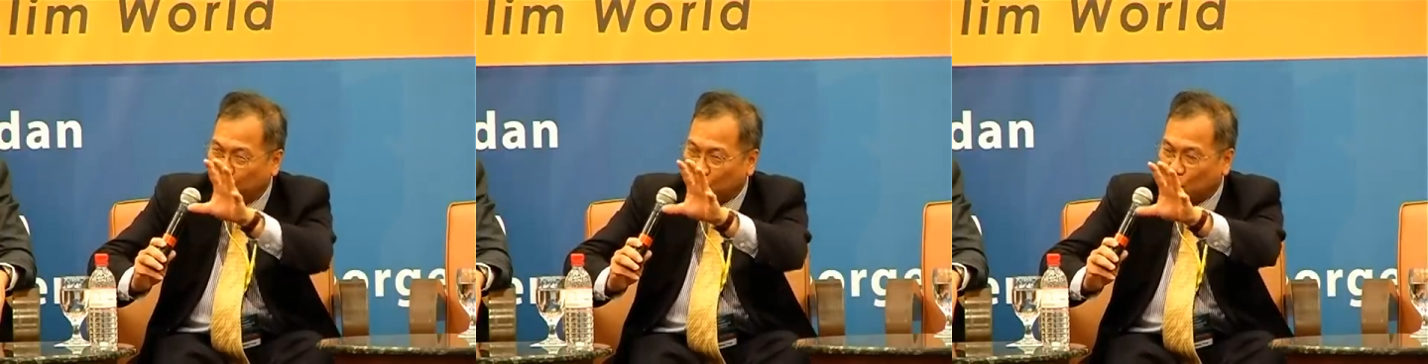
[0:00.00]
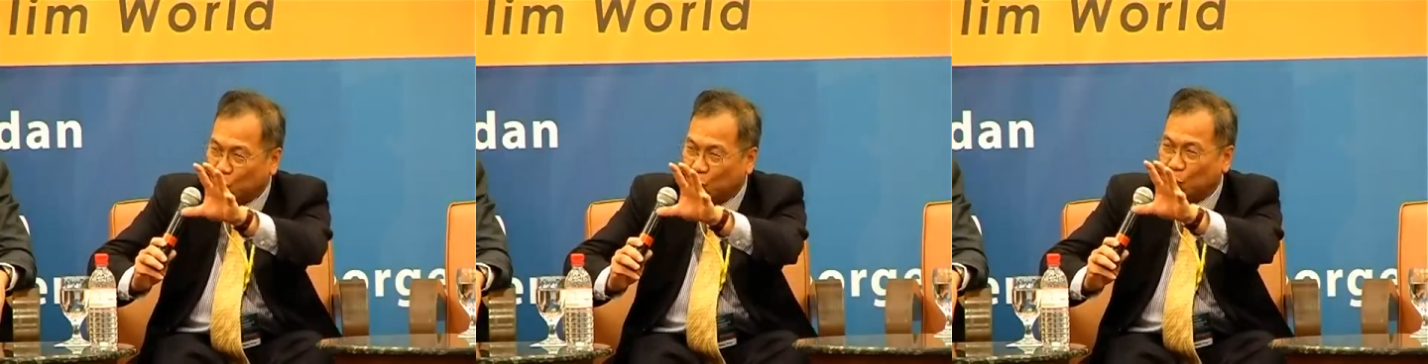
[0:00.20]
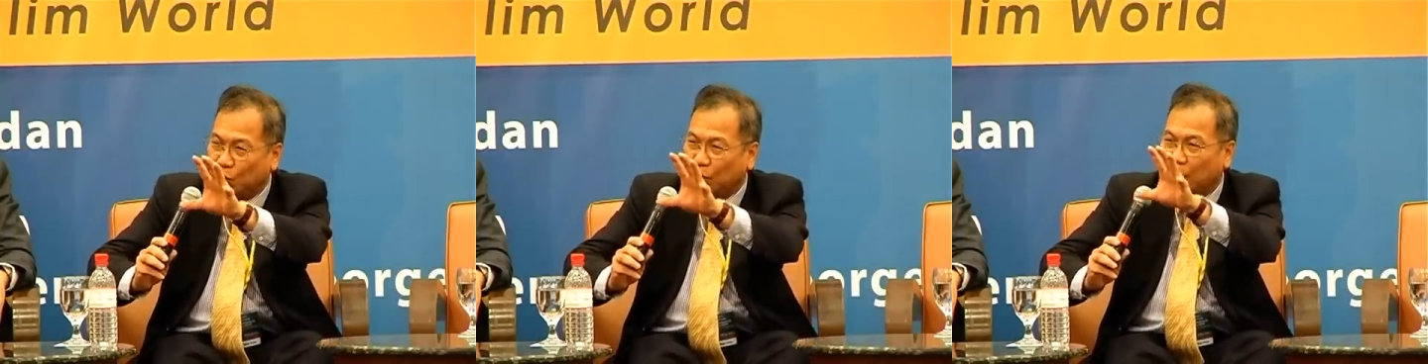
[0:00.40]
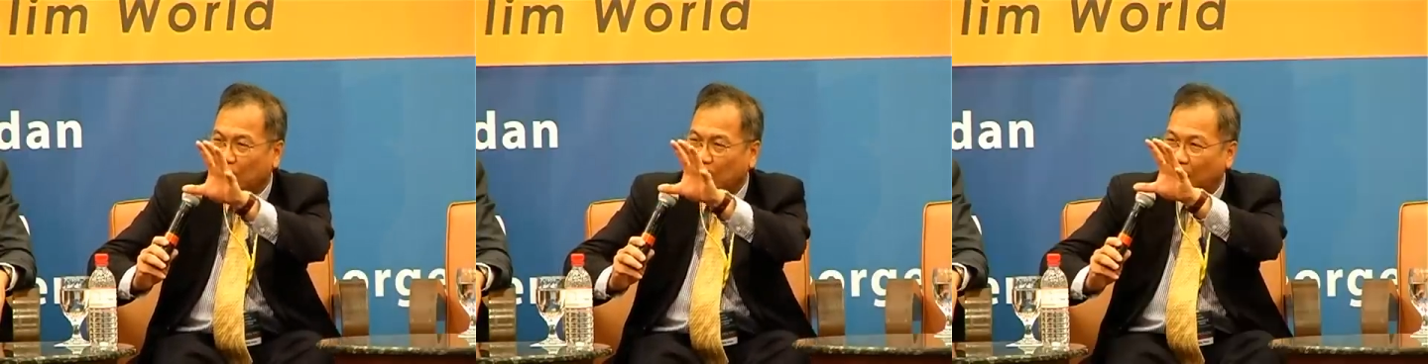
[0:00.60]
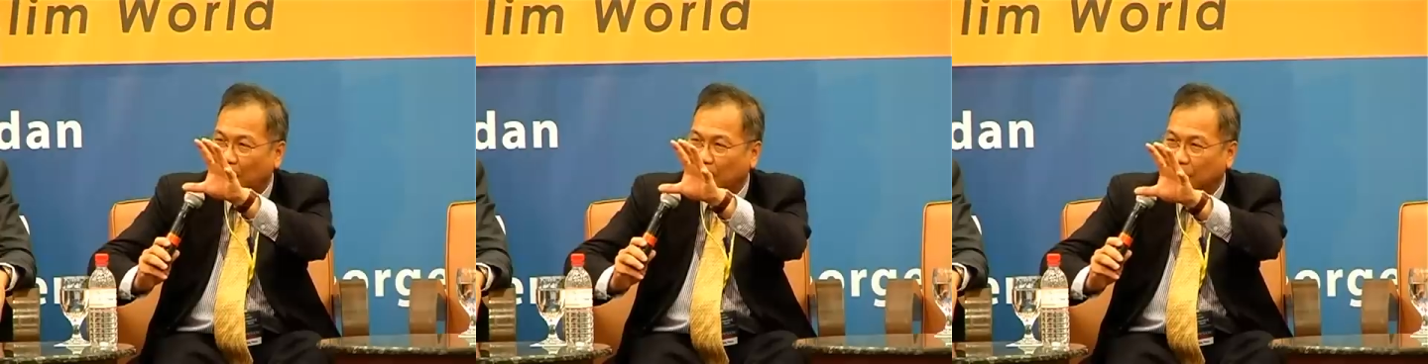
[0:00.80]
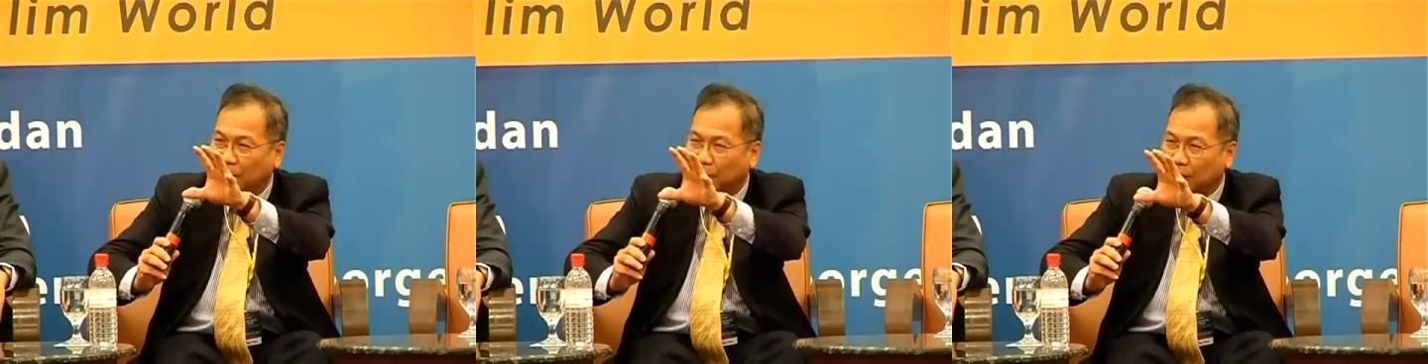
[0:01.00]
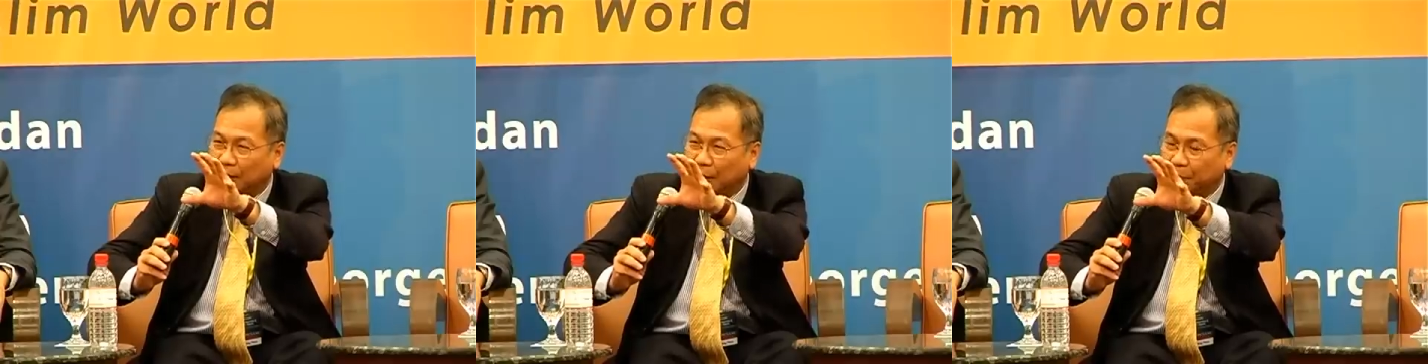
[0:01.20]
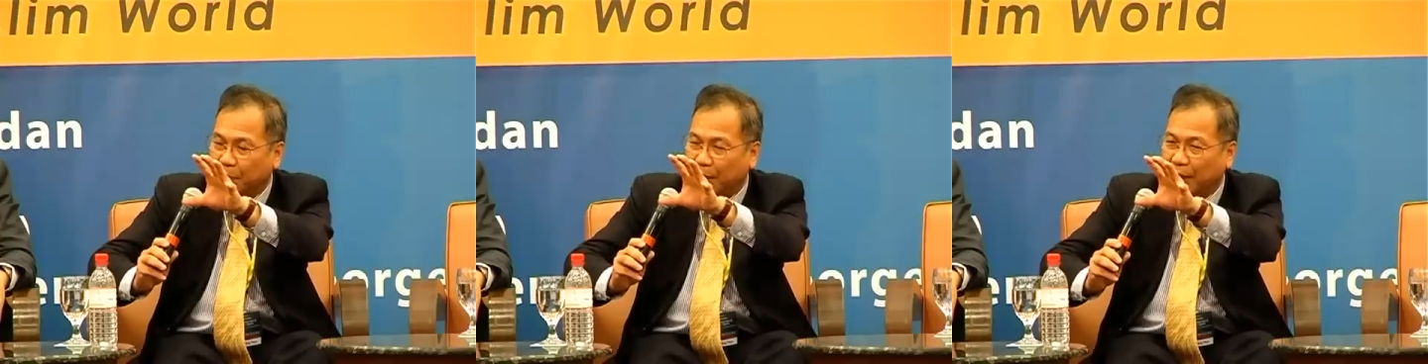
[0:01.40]
pursue the
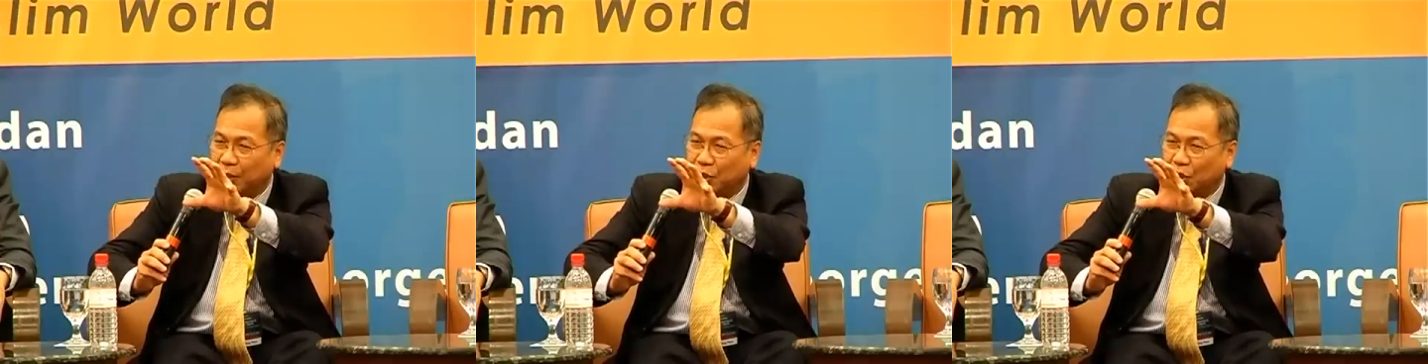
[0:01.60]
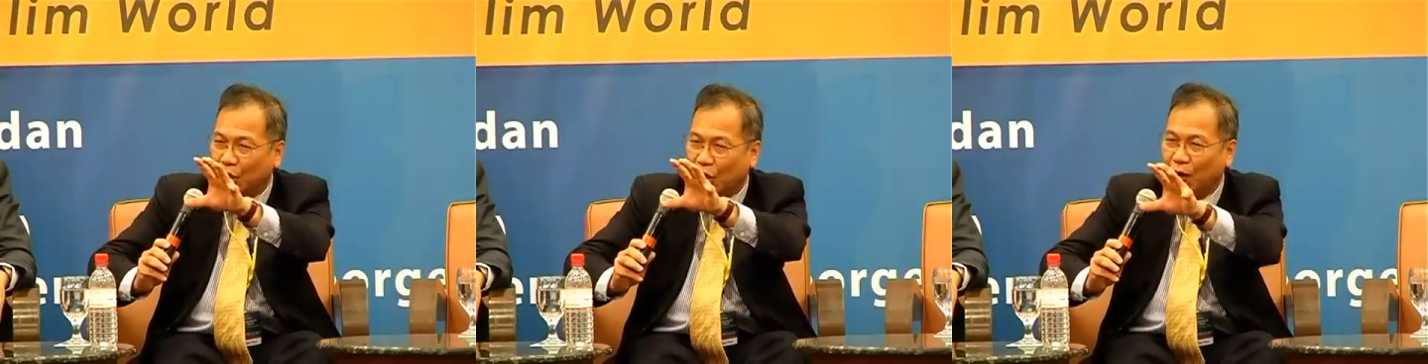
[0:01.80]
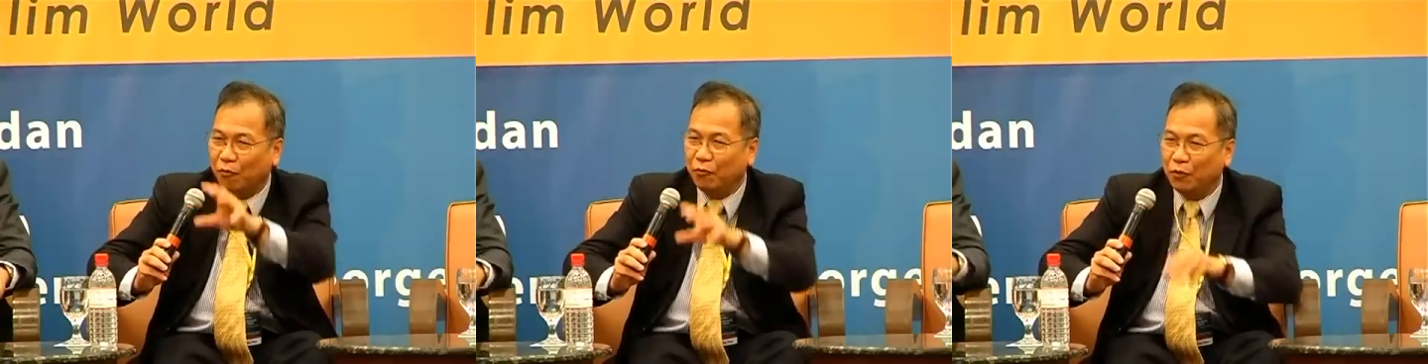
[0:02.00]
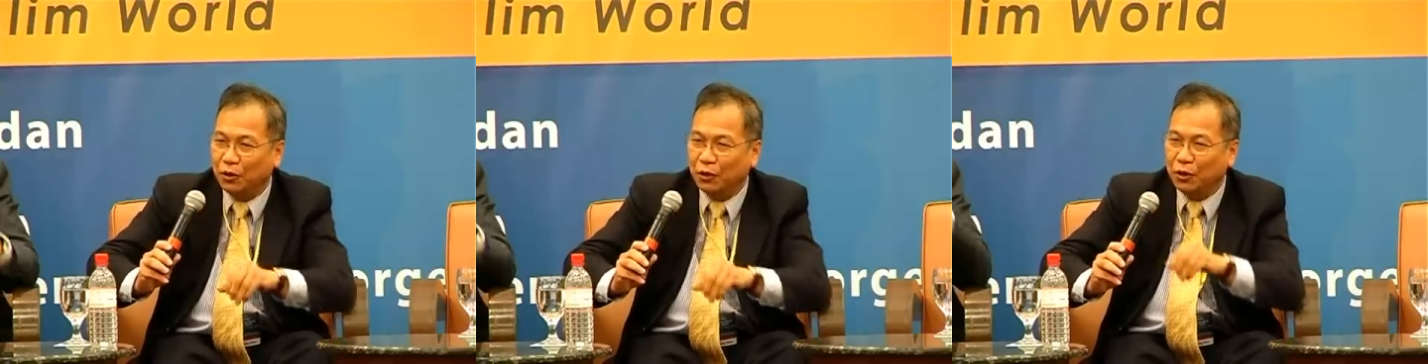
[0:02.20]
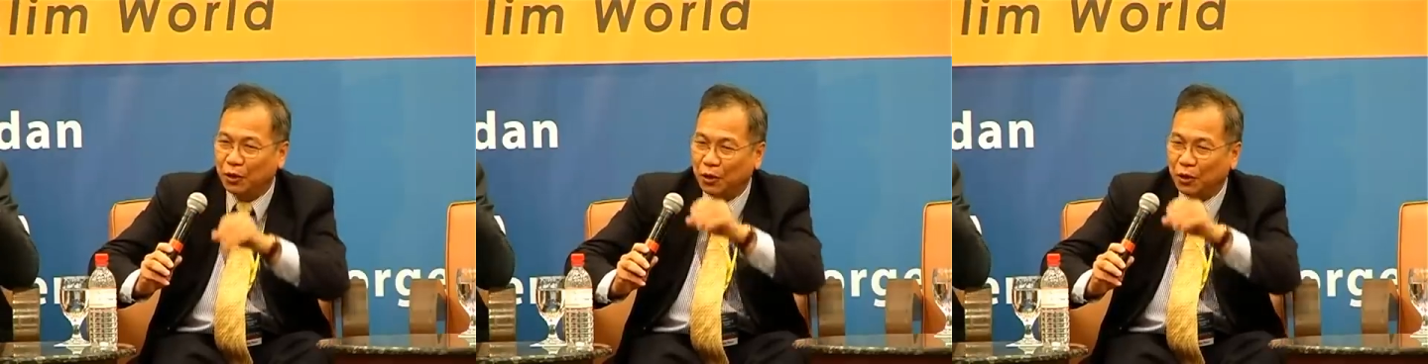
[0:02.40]
subtext of